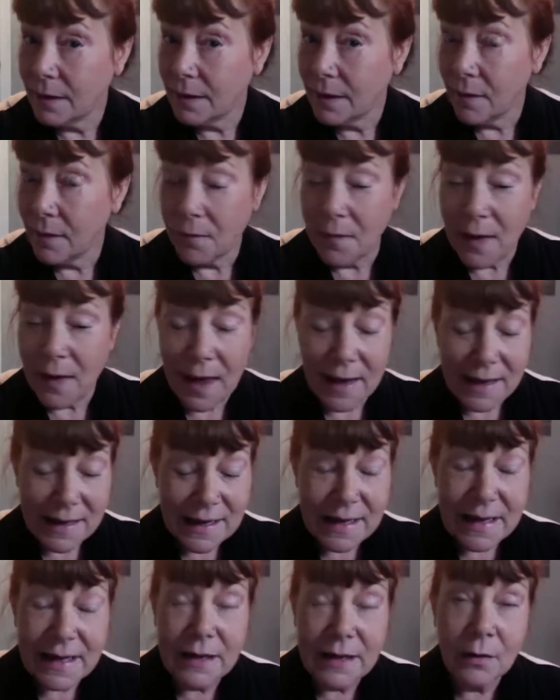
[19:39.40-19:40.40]
that
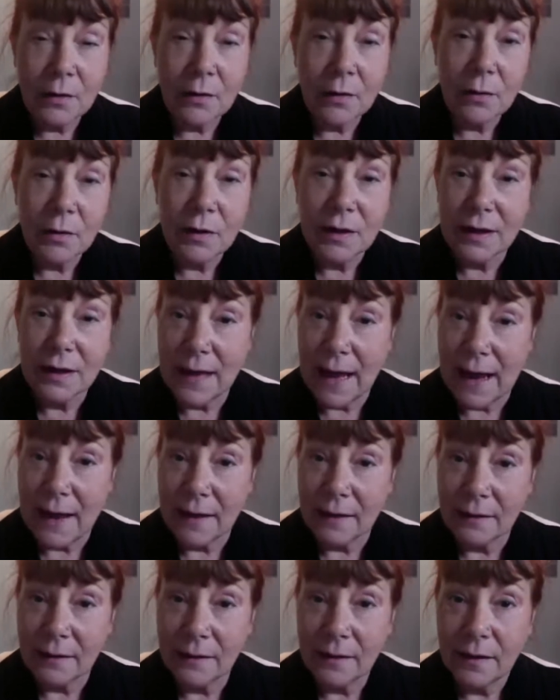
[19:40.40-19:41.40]
interconnect.
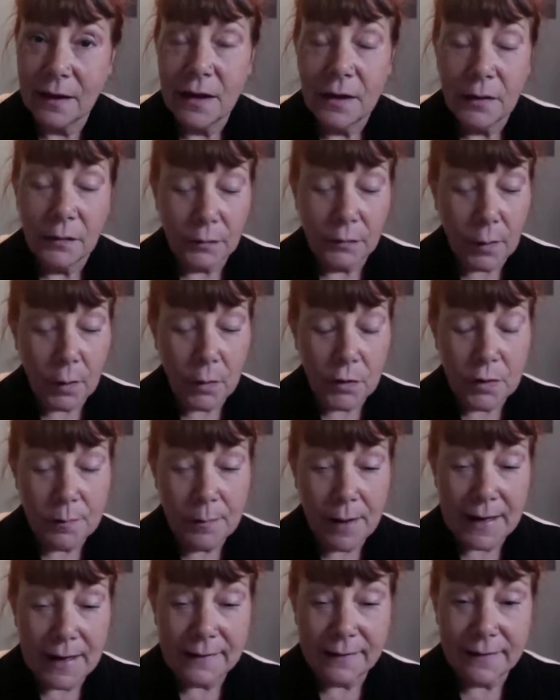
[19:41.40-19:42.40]
So you
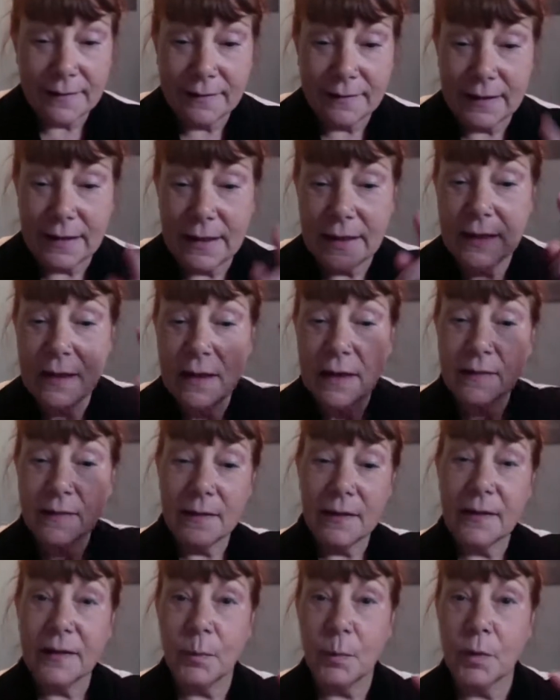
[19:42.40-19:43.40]
might see
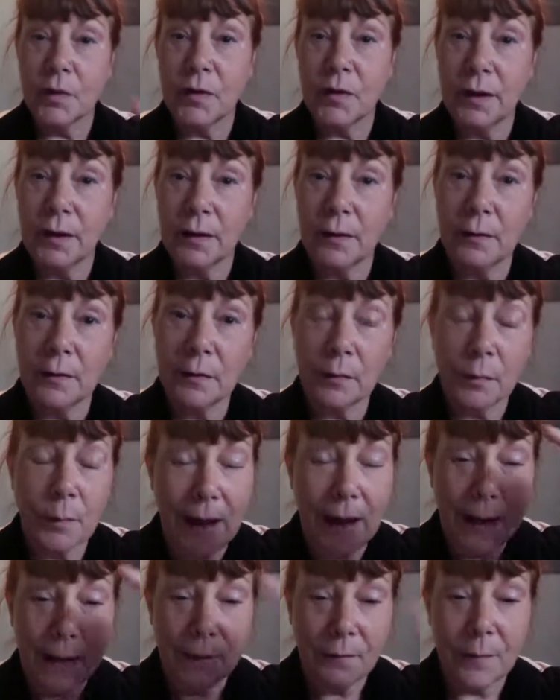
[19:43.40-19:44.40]
this particular
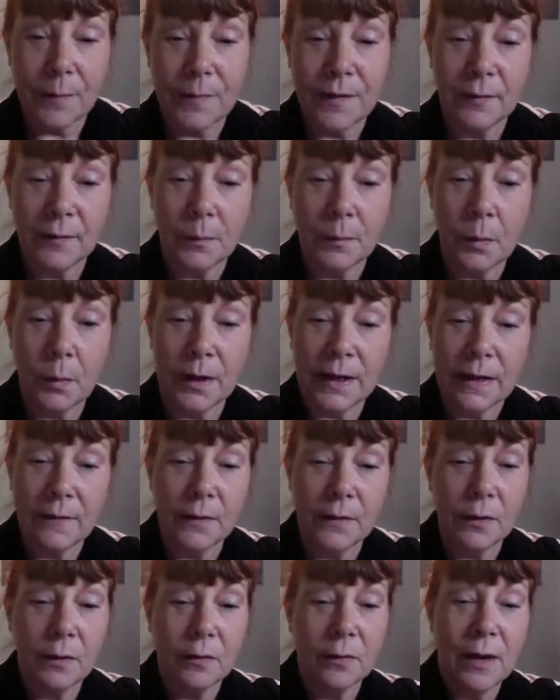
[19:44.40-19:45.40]
thread from this point of
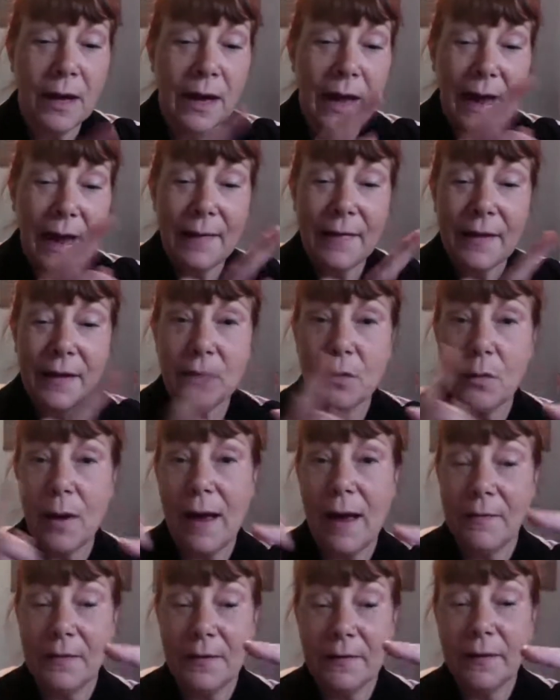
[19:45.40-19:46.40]
view, and then you
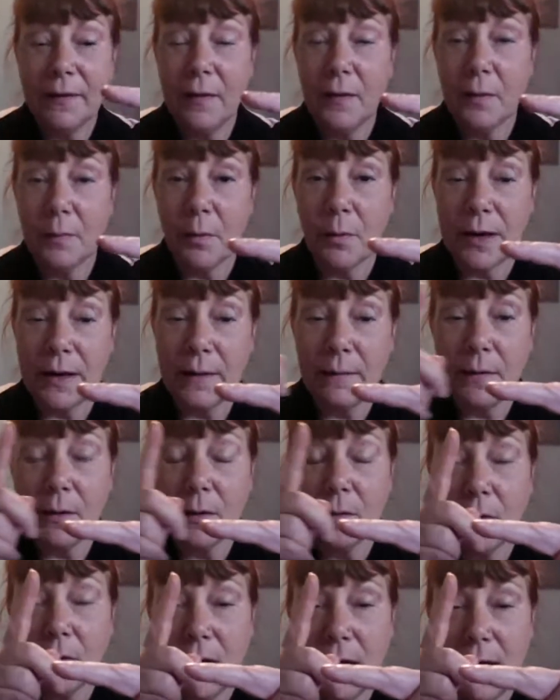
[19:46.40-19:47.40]
have this other point of
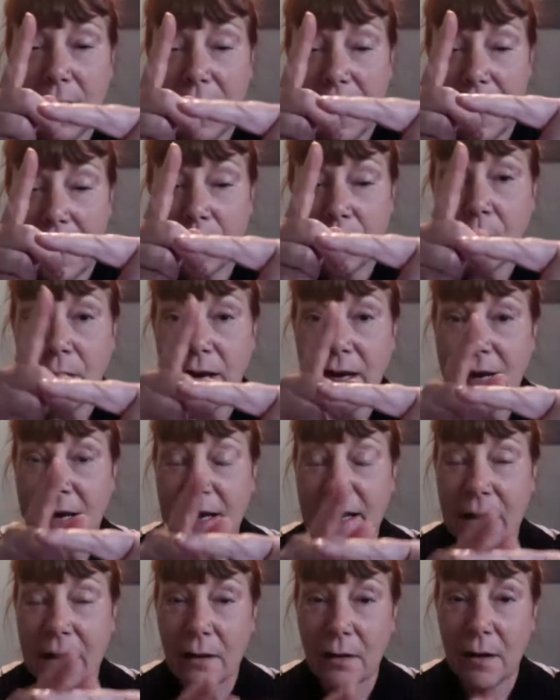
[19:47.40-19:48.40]
view. And when it
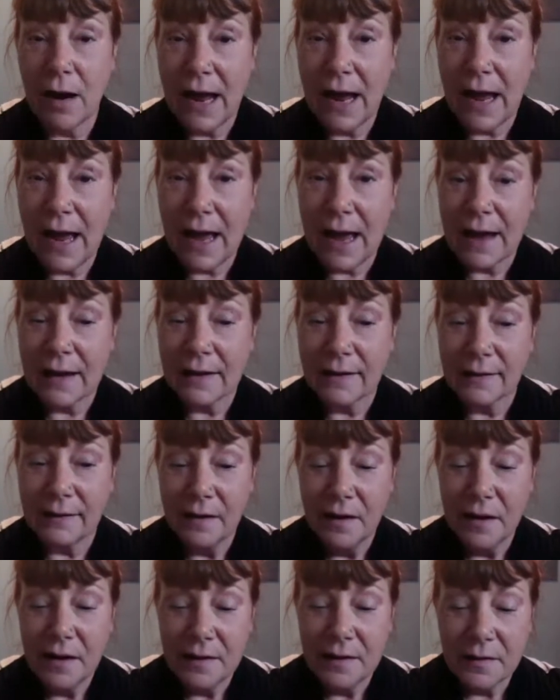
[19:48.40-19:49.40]
interacts,
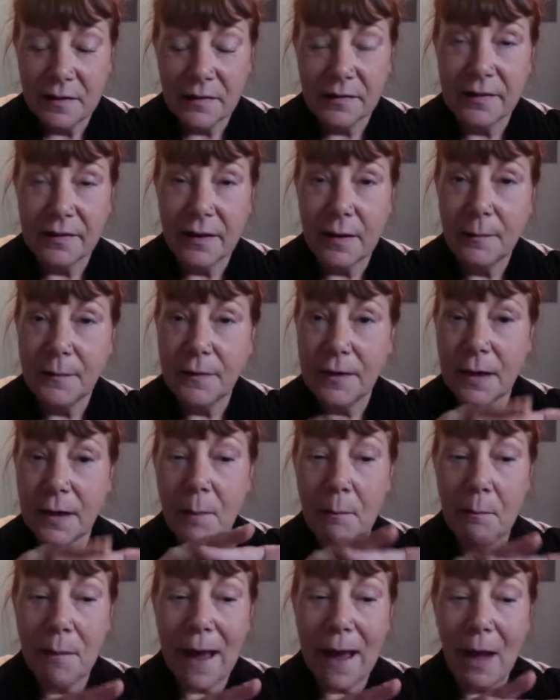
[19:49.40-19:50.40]
there's something
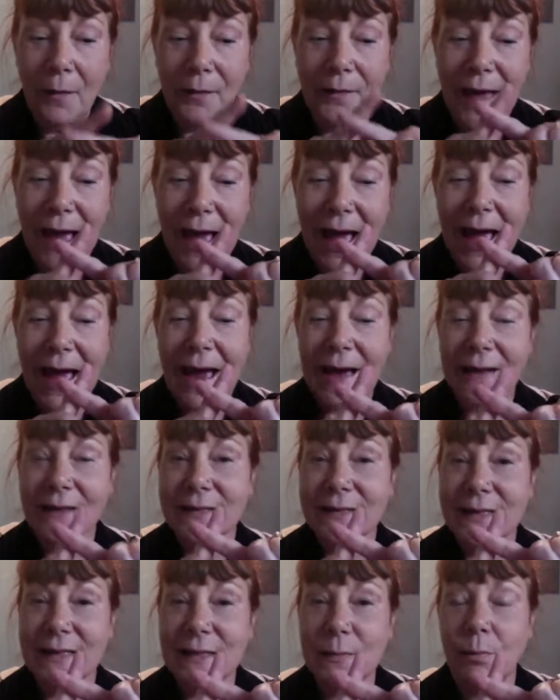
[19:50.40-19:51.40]
about that
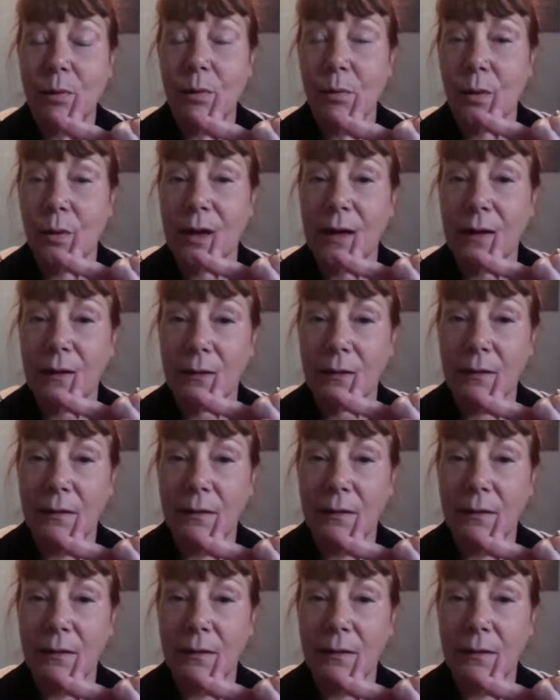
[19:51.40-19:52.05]
axis point